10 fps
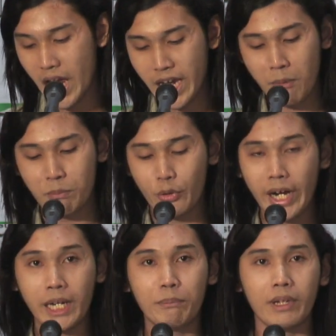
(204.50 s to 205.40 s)
I am
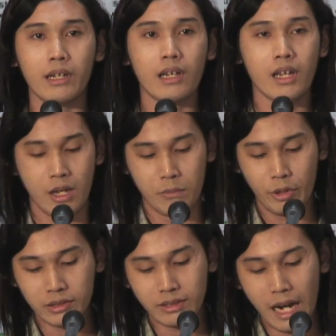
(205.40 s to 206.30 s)
brave
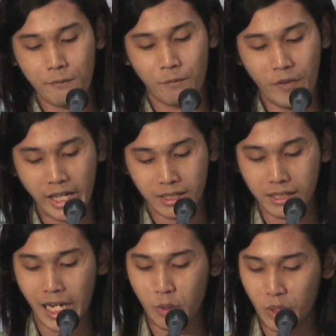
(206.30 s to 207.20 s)
because I have faith
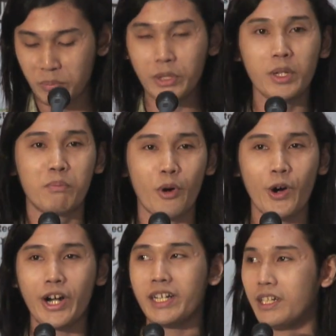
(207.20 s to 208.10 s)
that I will be
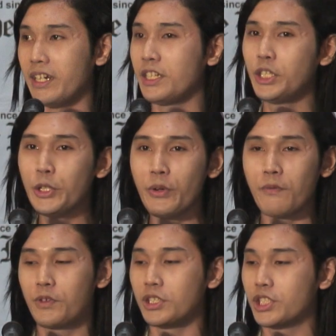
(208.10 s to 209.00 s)
reborn in a new
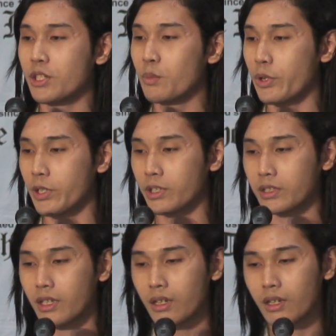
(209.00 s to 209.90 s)
future world.